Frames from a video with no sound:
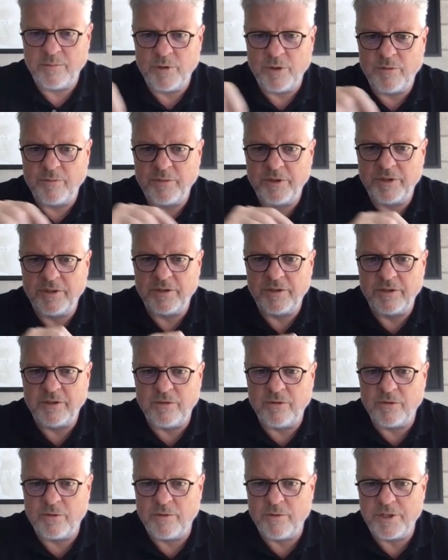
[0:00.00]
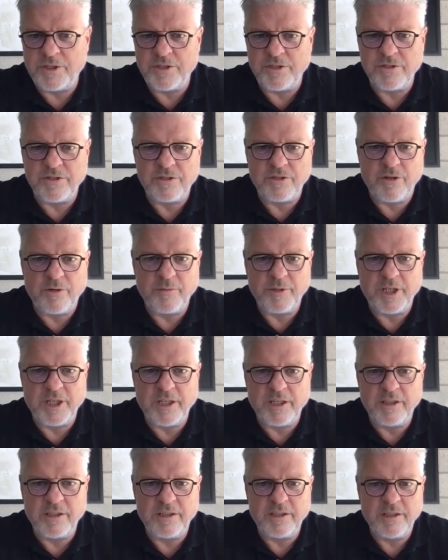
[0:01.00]
the moment no questions coming
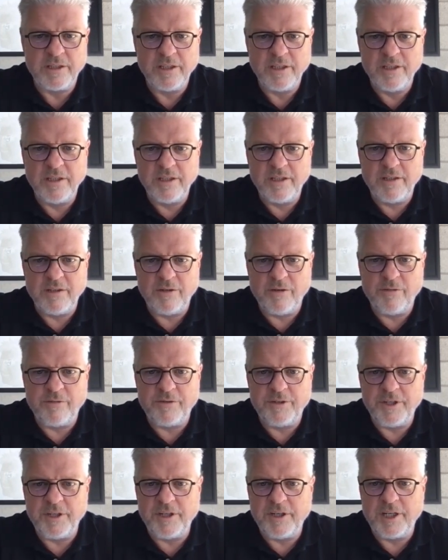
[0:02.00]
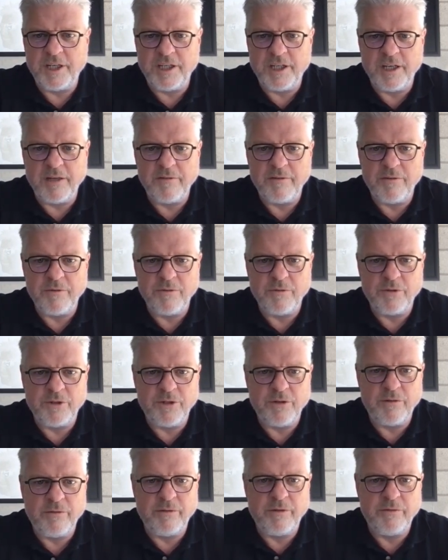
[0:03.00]
in. Over here I give you
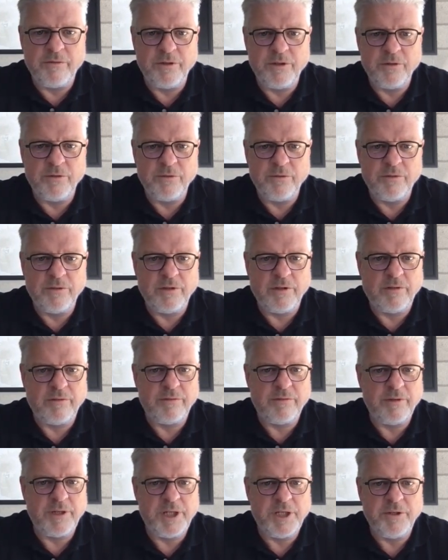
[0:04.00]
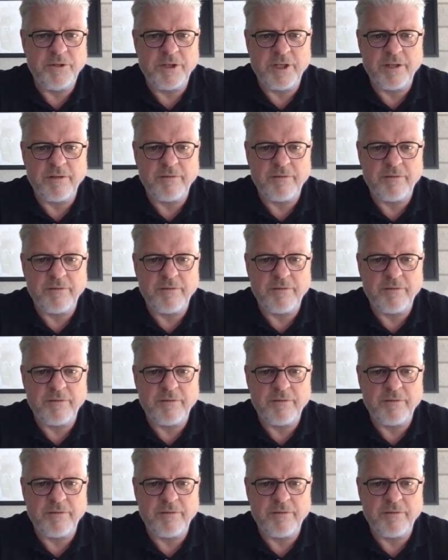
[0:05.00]
an overview of where you